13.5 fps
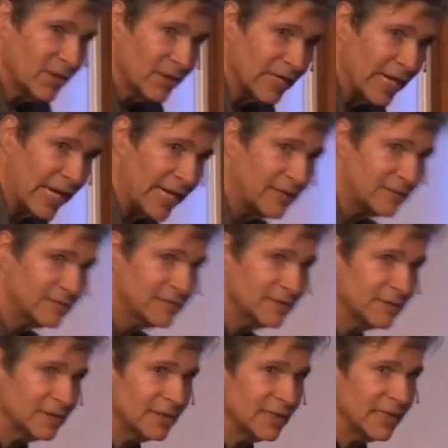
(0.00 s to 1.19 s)
Okay?
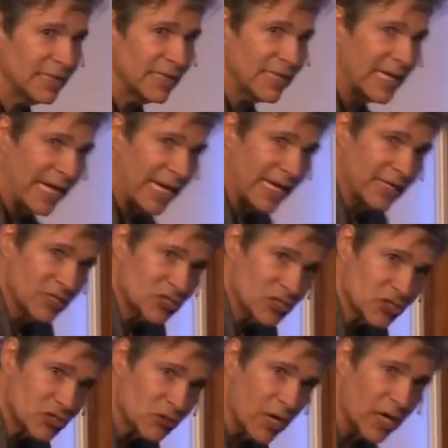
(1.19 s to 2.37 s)
And it's
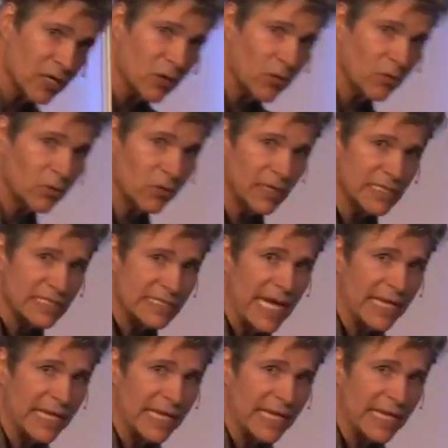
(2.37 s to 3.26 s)
a struggle. What is